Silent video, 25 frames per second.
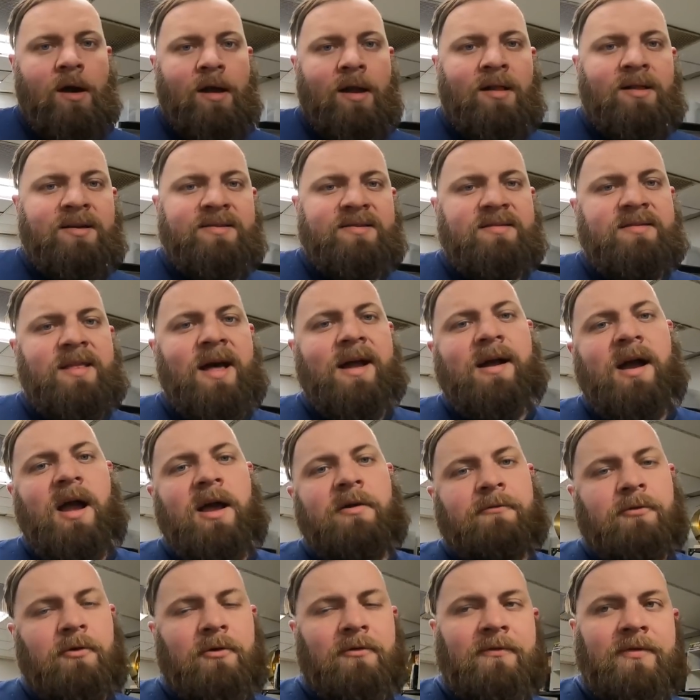I listed that
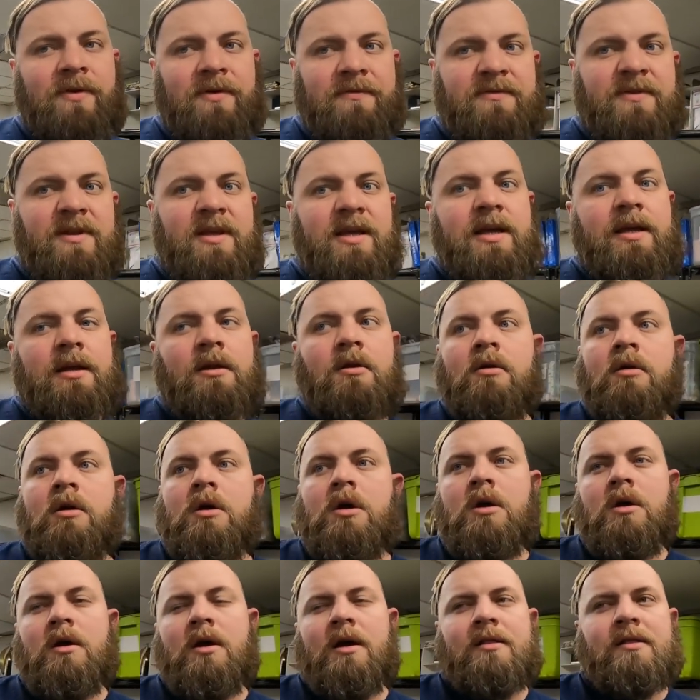guy for 15,
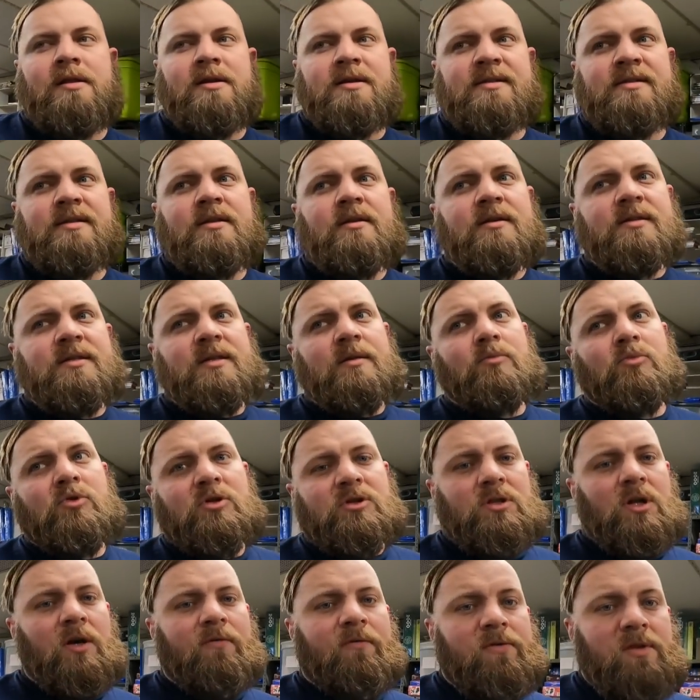and there's still some more
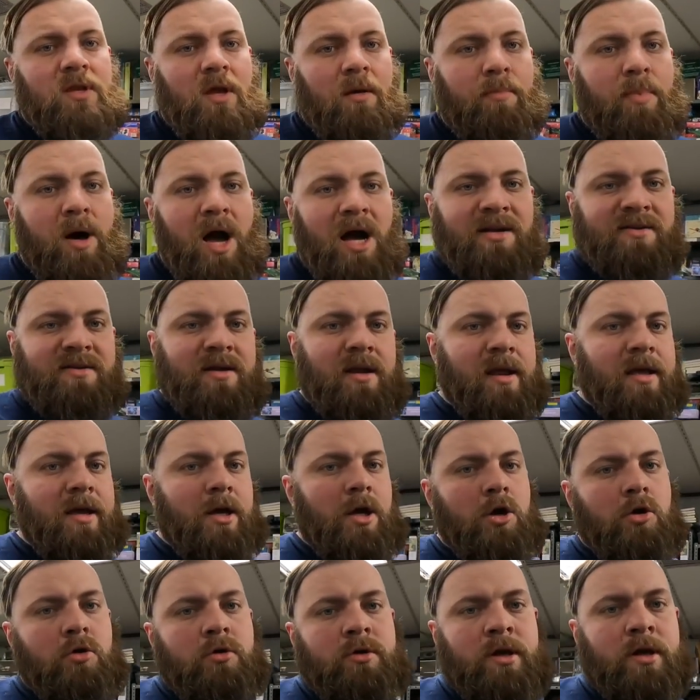stuff in that box that I
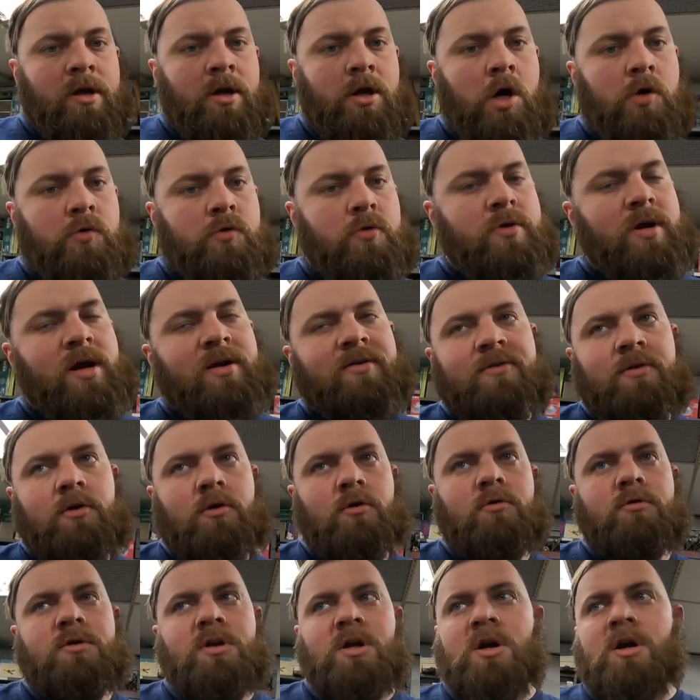didn't go didn't go through yet.
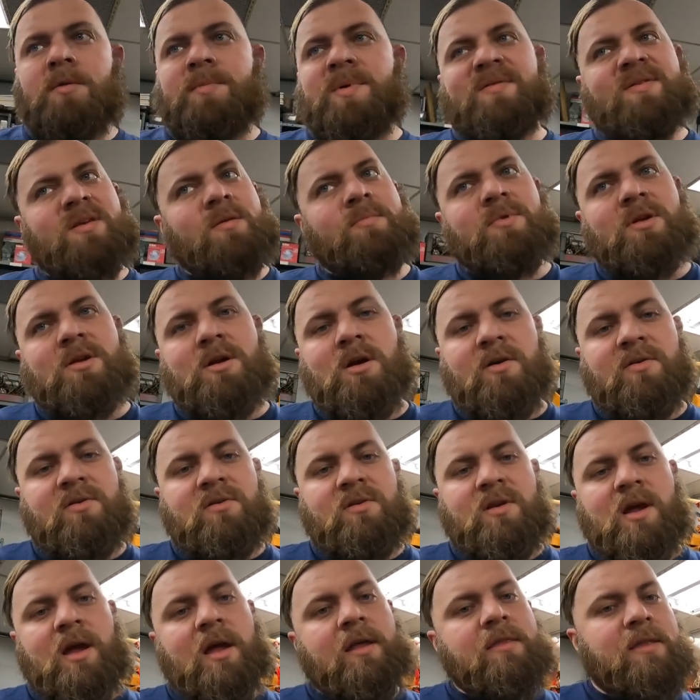So there could be something else
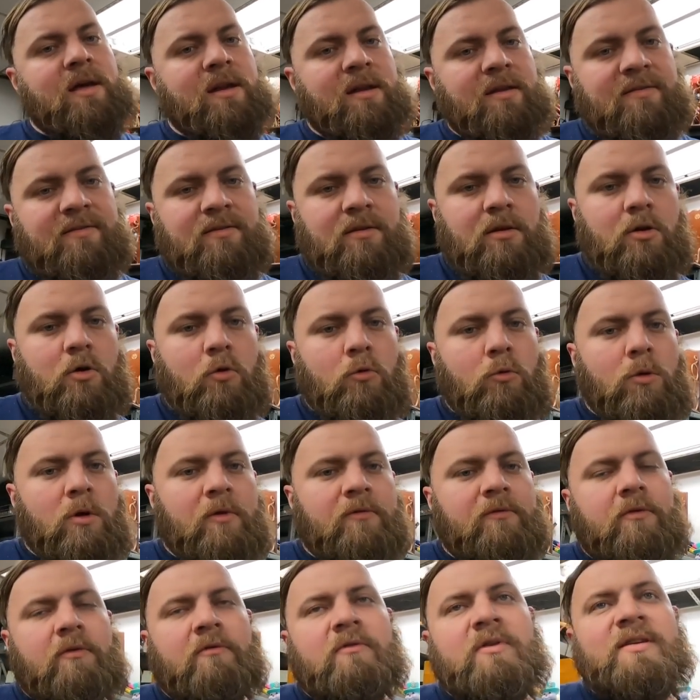that I, that is still
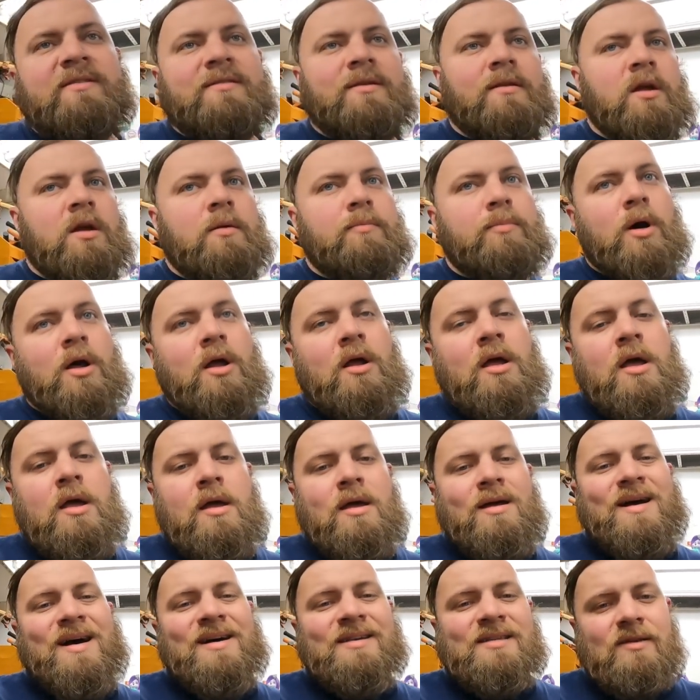worth reselling. But
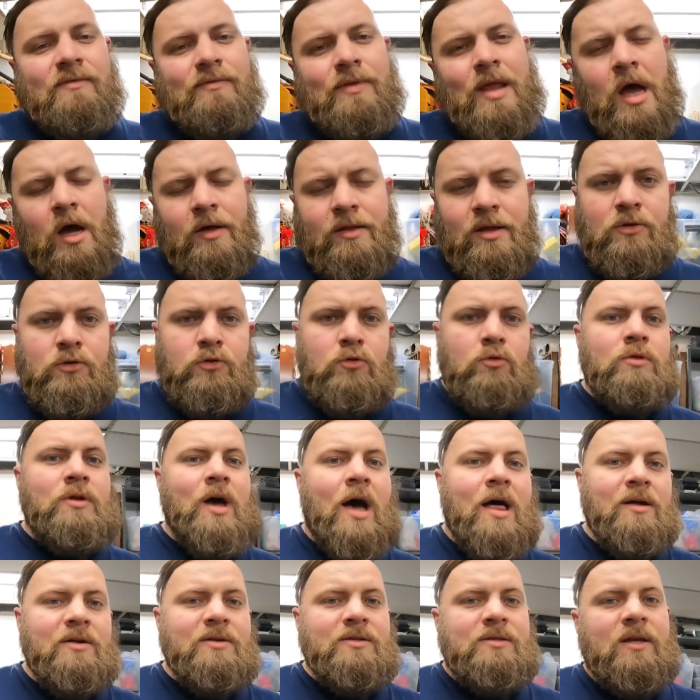as of now, the two
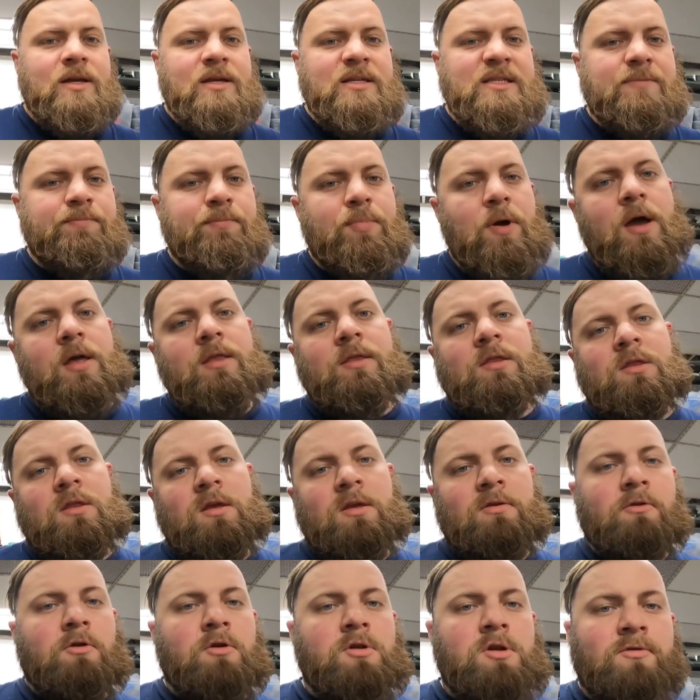dollars that I spent
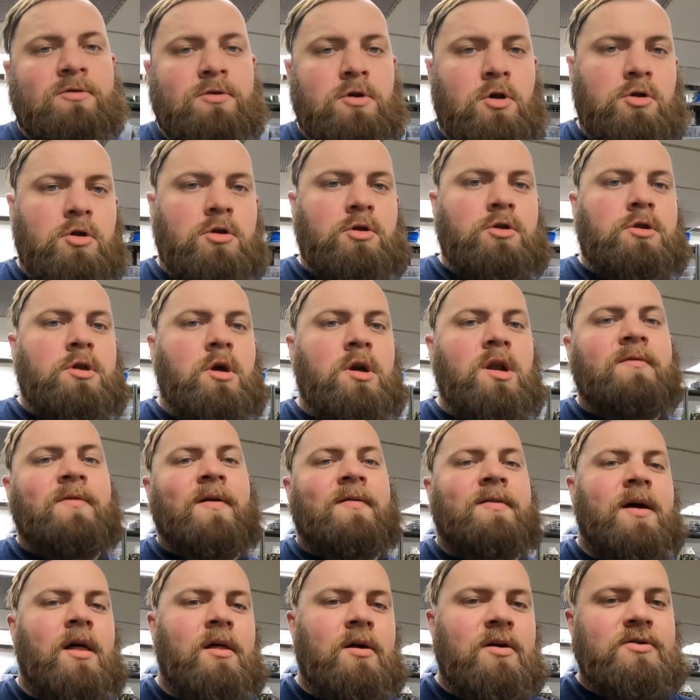is going to result in
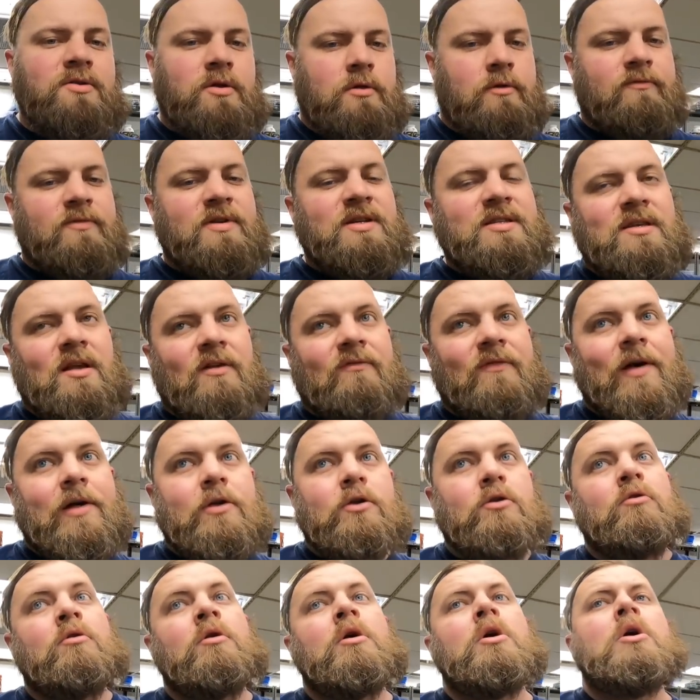thirty-five dollars in resale
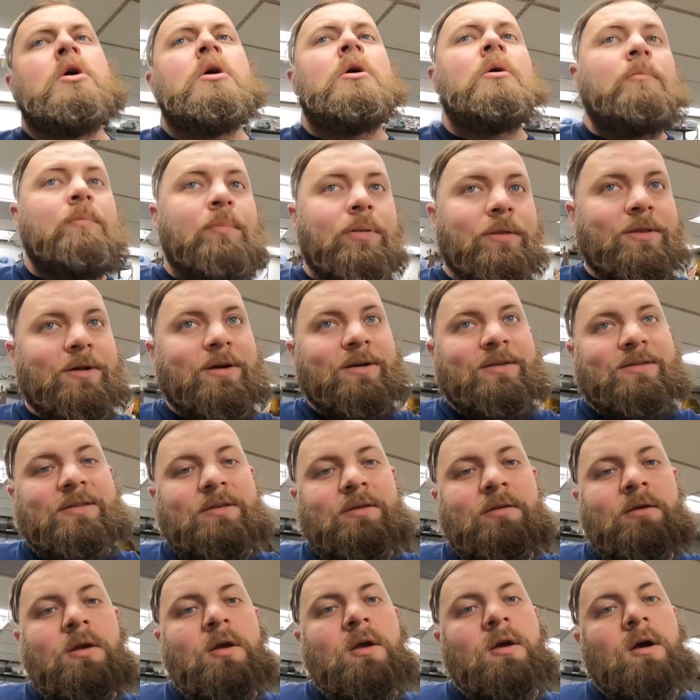value,
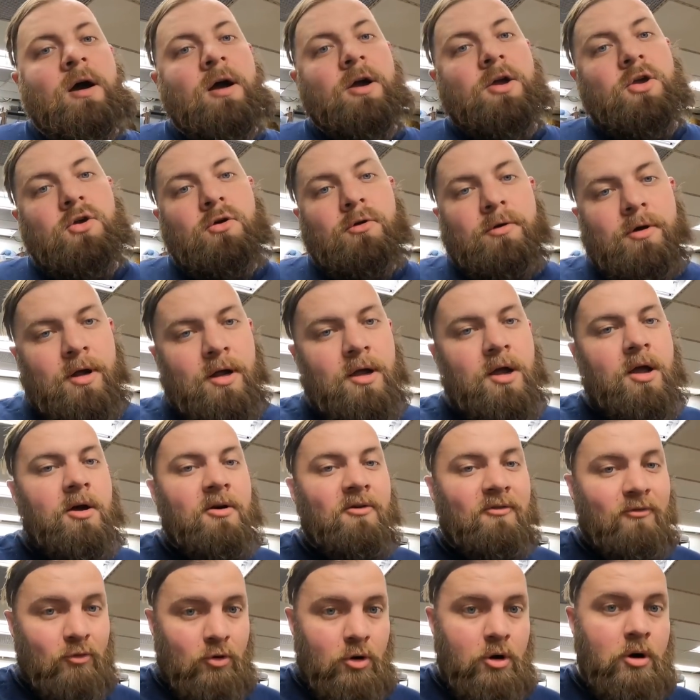plus a Keurig
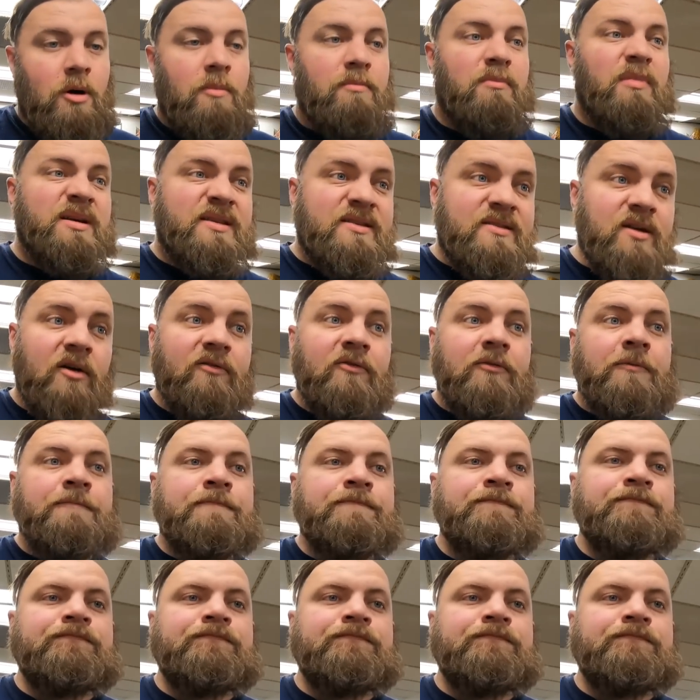for myself.